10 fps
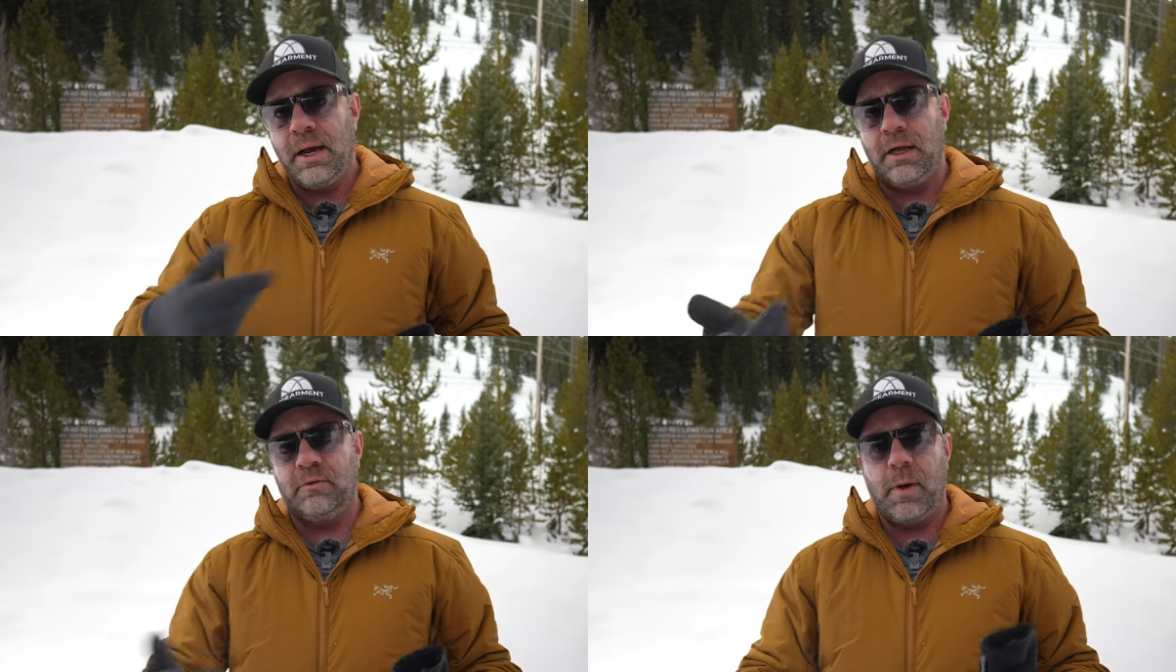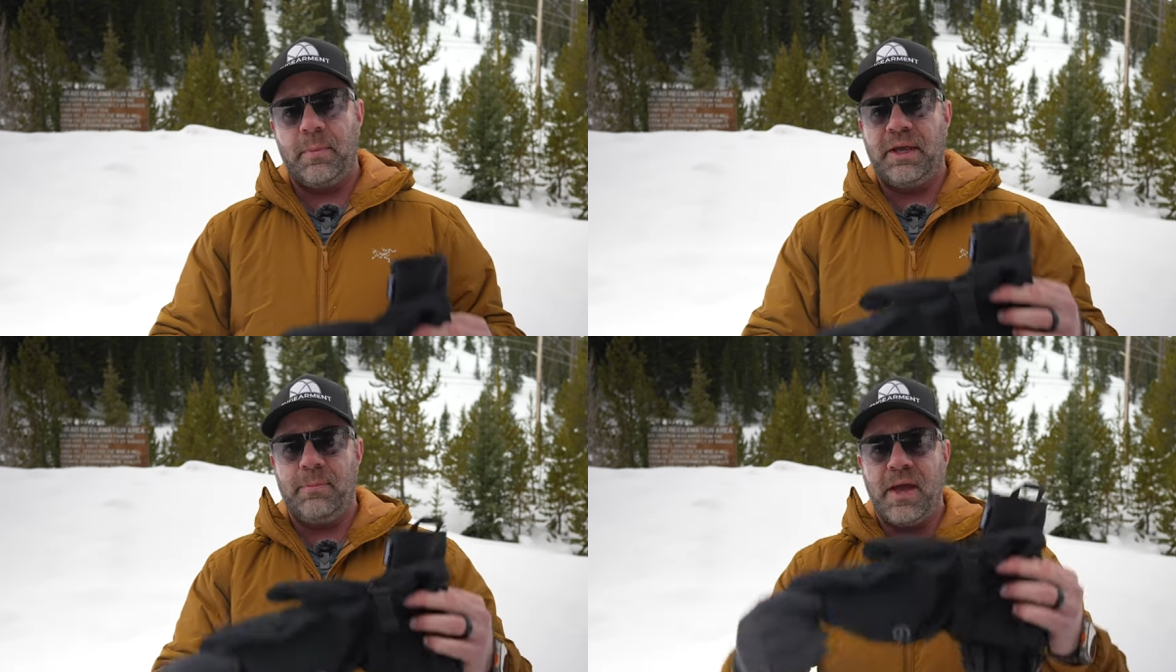I just pop
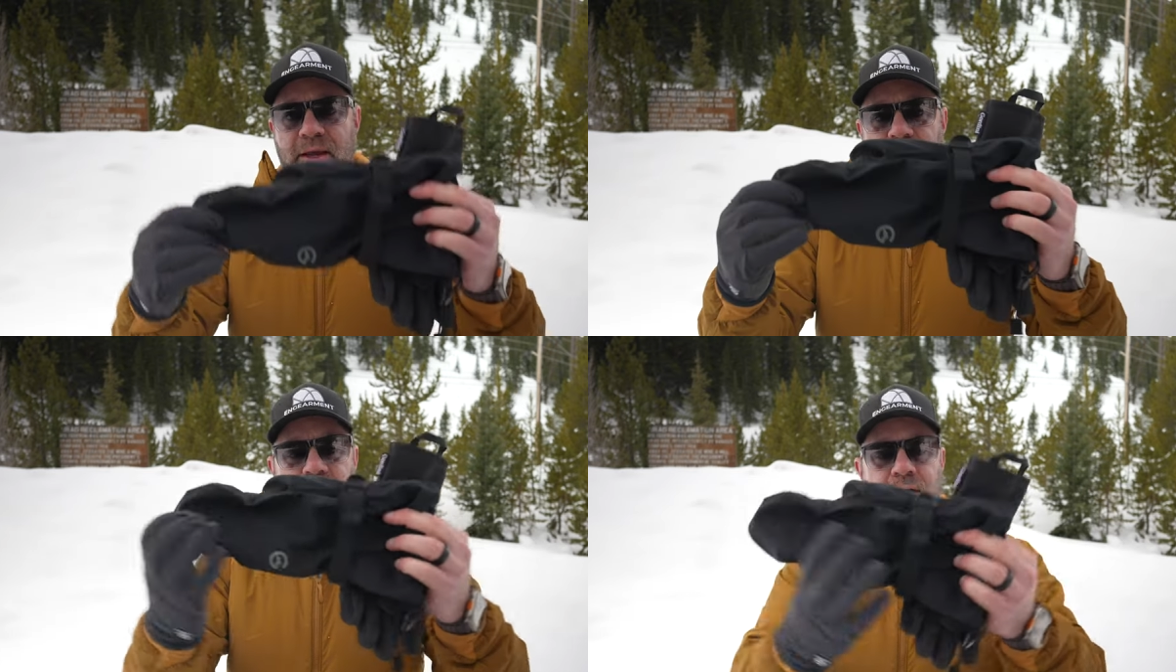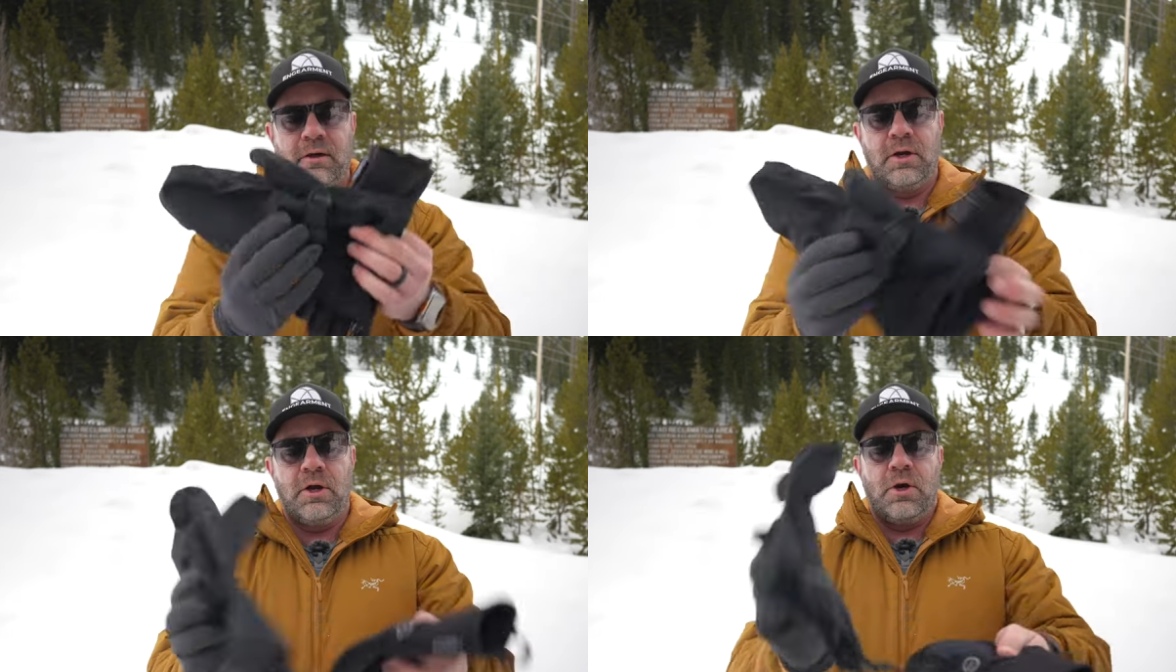a heat pack in here
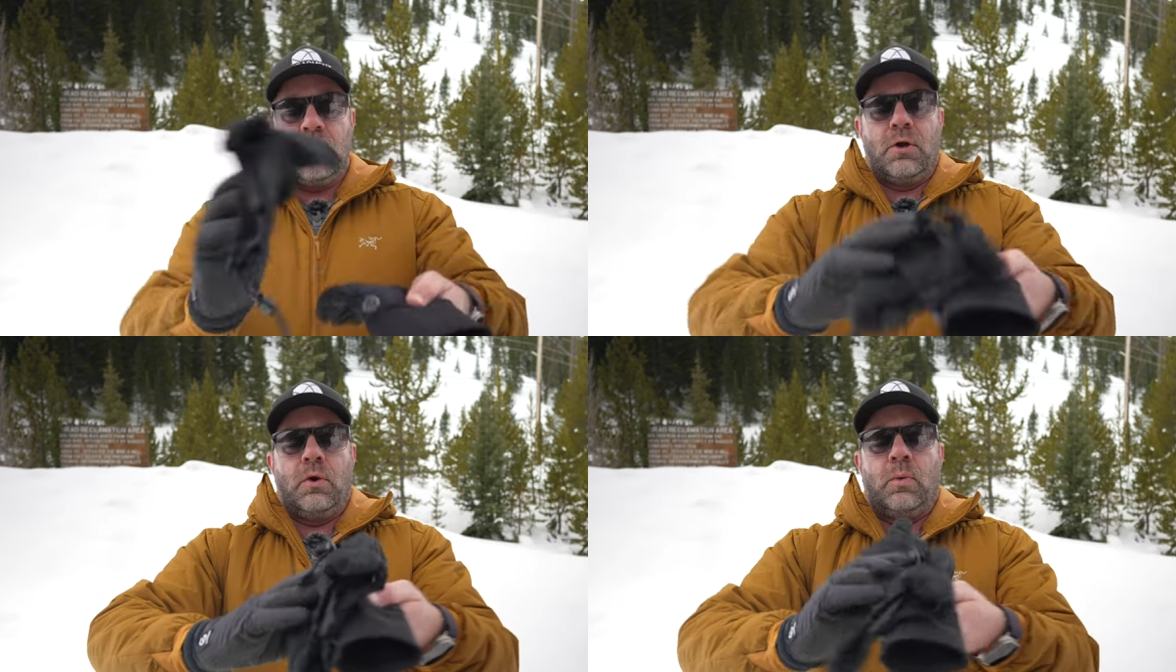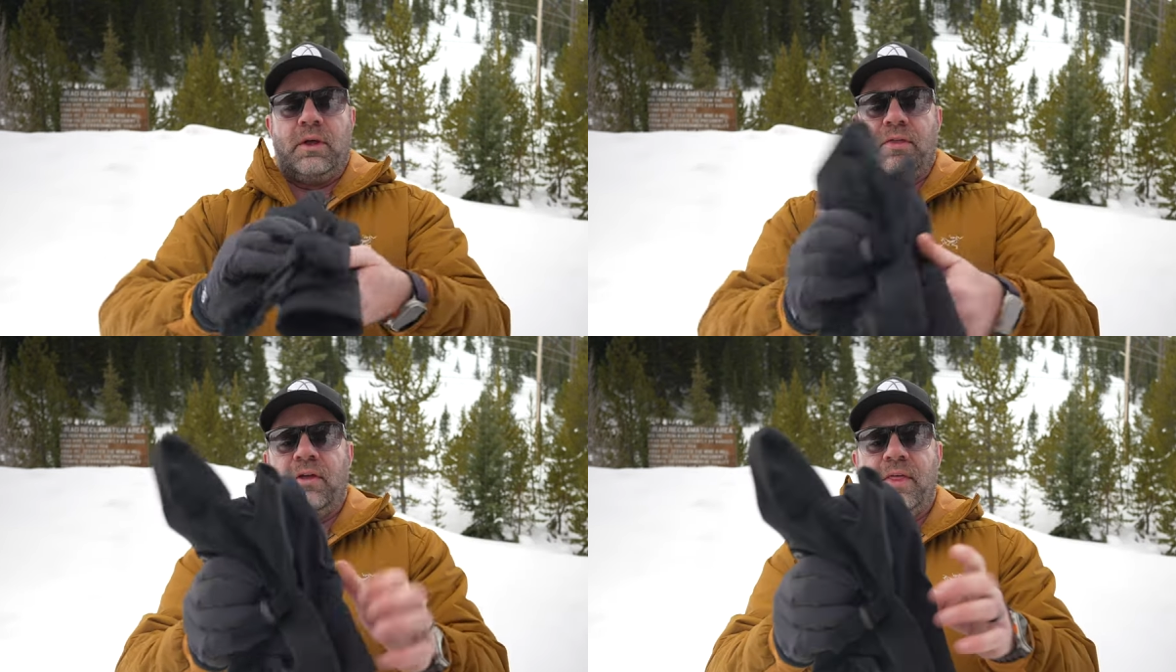with